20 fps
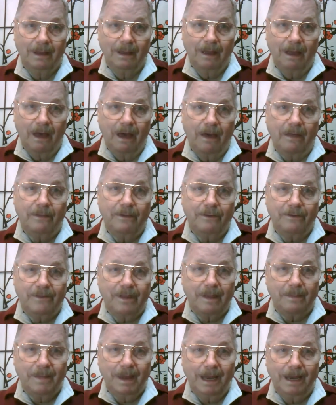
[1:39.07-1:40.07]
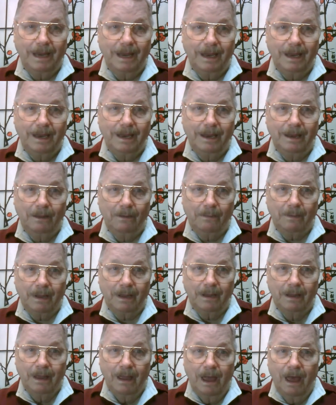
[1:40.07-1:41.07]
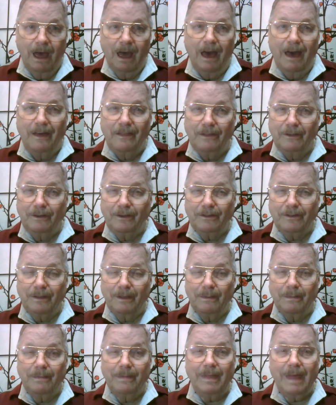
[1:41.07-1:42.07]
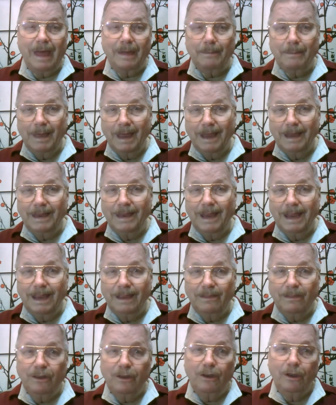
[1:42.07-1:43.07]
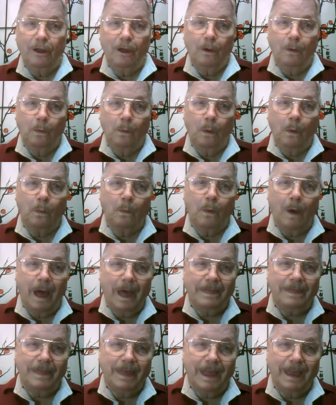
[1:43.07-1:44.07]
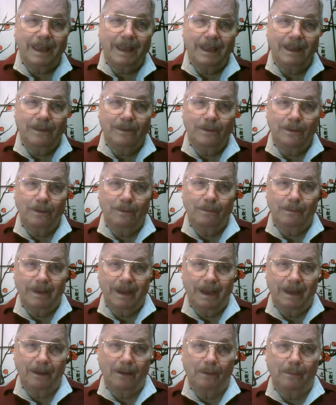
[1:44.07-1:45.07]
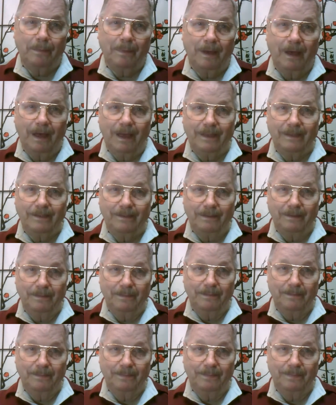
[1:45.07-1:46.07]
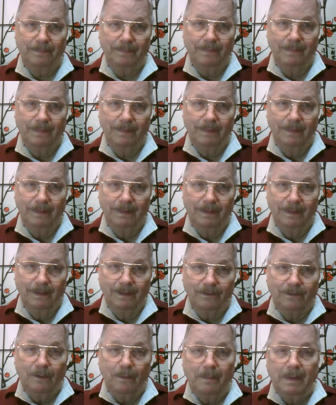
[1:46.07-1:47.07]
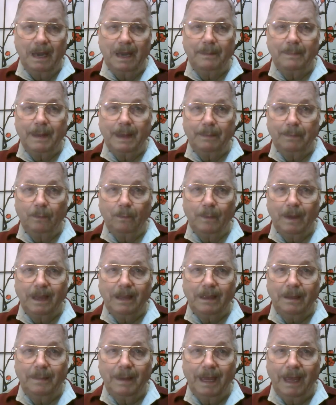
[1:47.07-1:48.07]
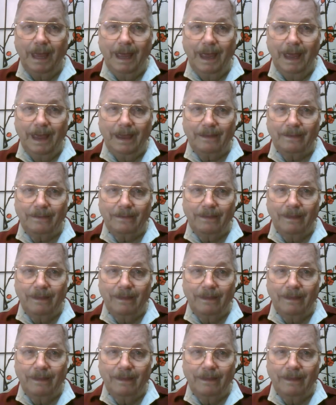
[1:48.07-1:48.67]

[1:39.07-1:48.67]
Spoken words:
Others that may need healing. Others that may need to know what they can do to help us. So many people wait to be asked.